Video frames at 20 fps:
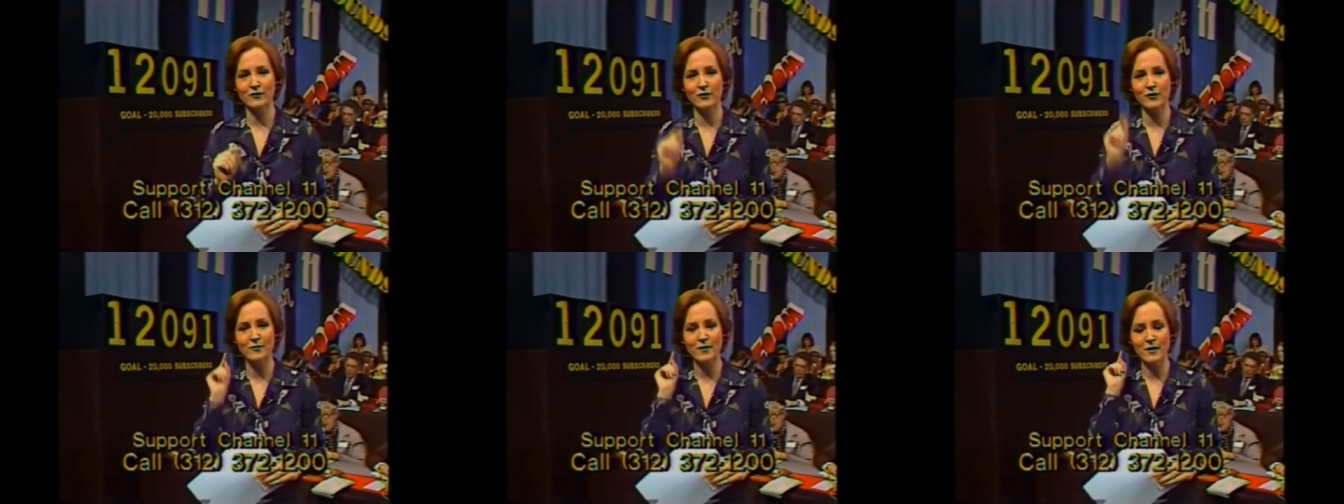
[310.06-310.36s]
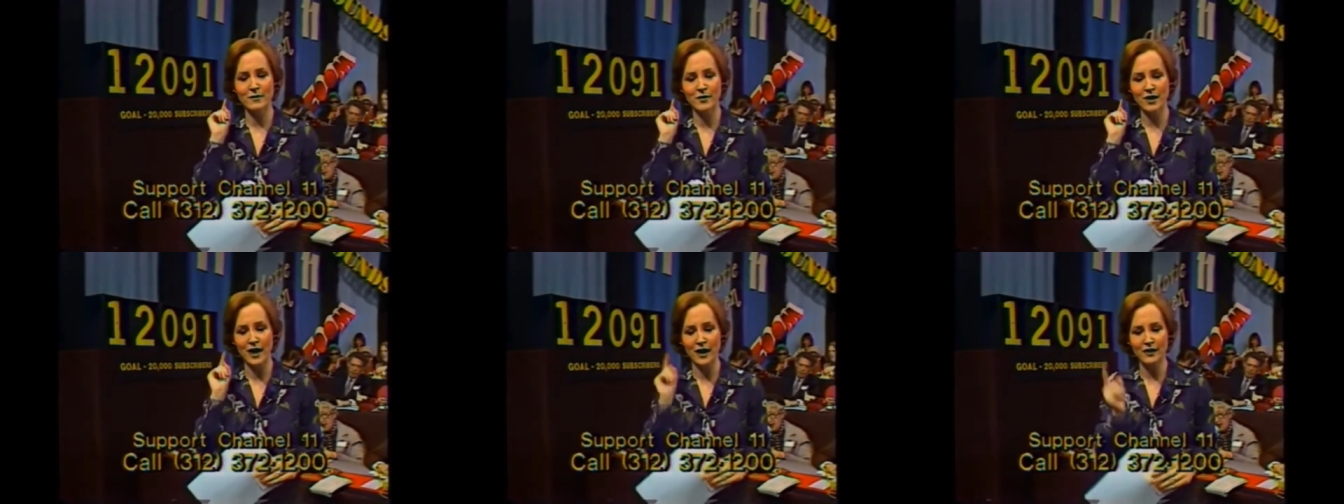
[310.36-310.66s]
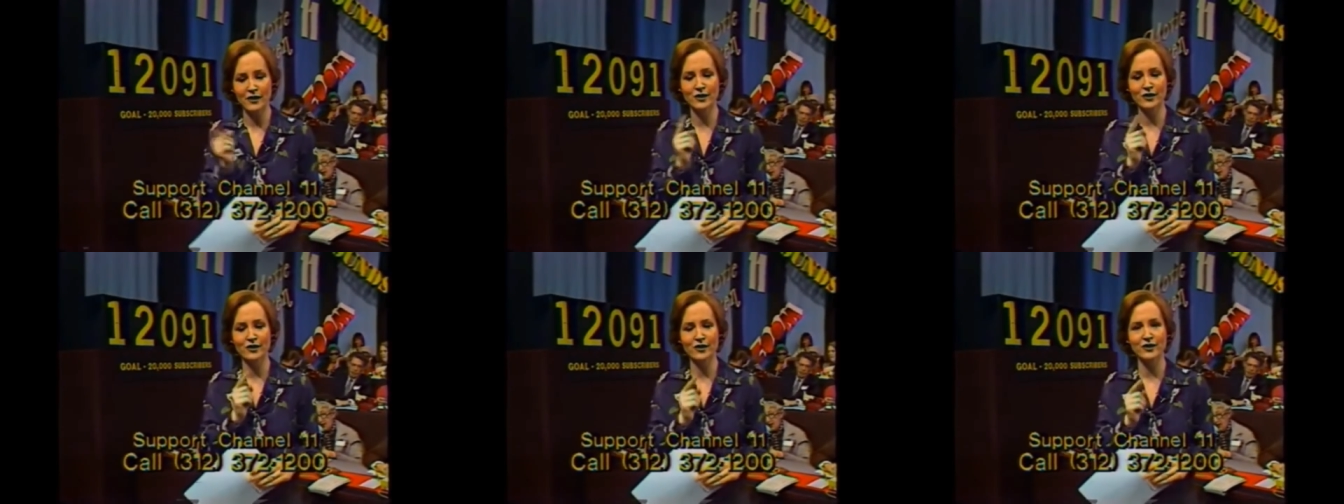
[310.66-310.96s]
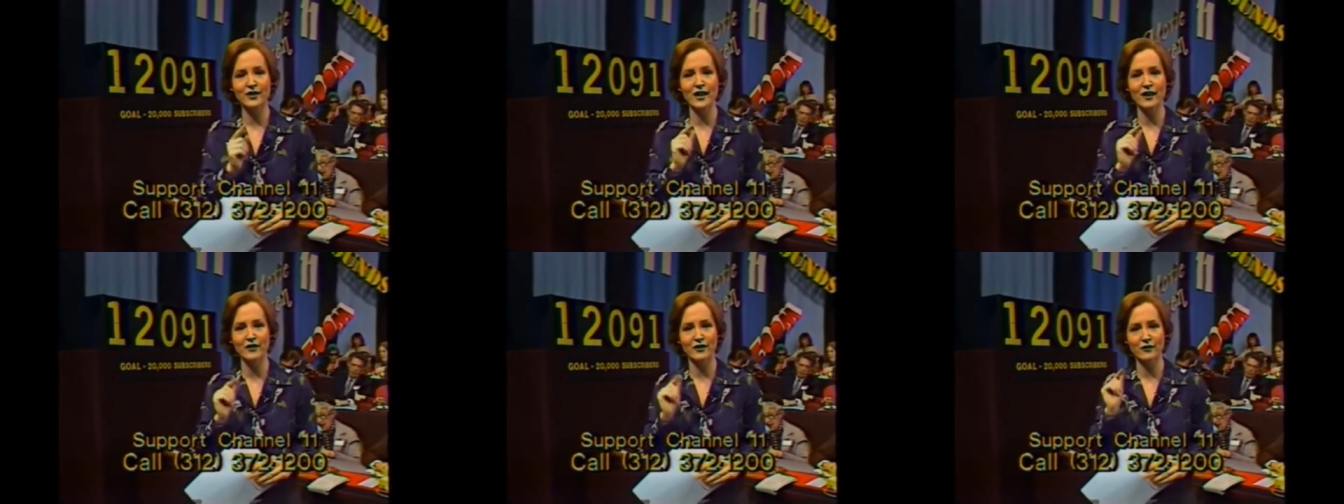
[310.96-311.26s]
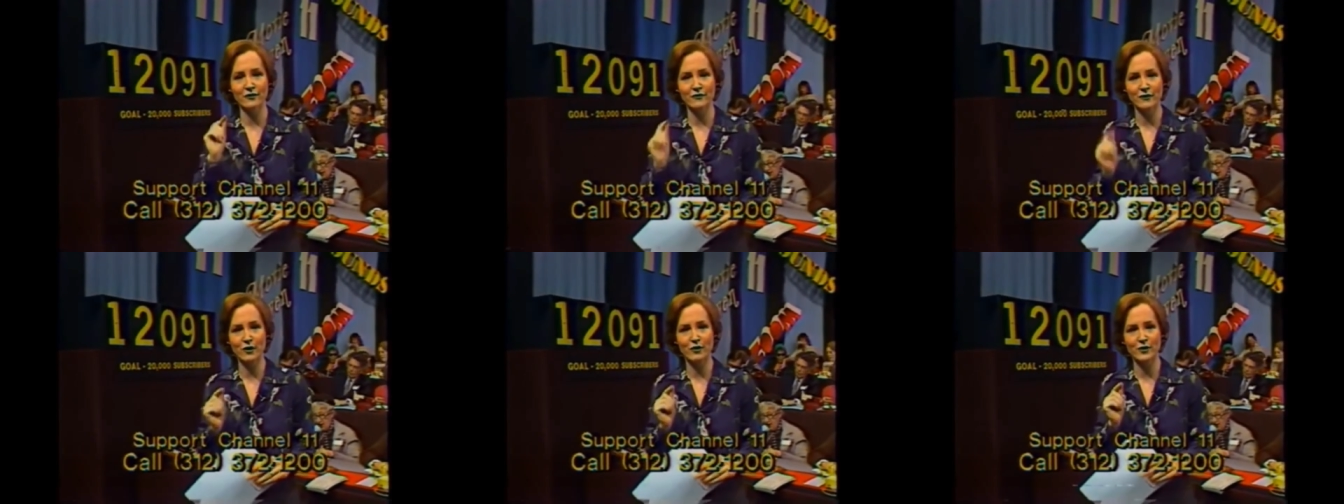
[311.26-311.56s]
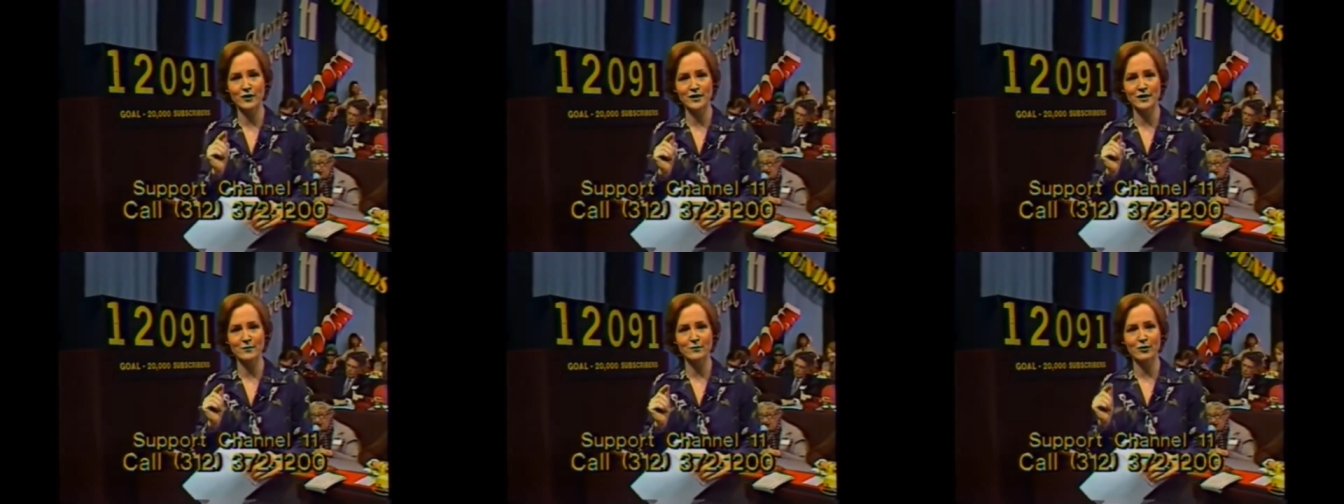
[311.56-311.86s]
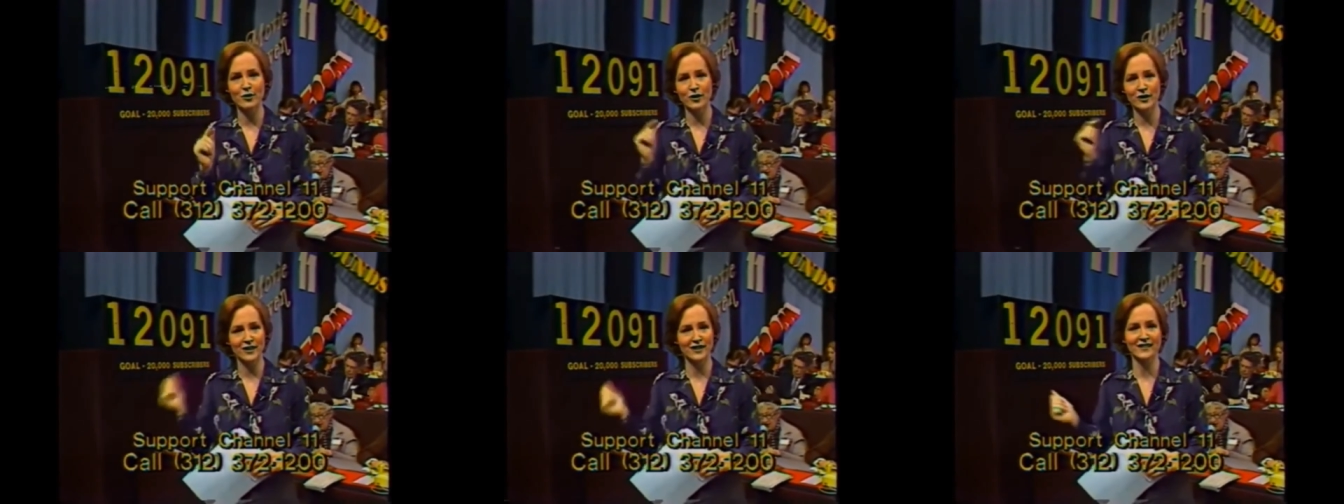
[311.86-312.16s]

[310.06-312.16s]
Remember how you learned how your vote is important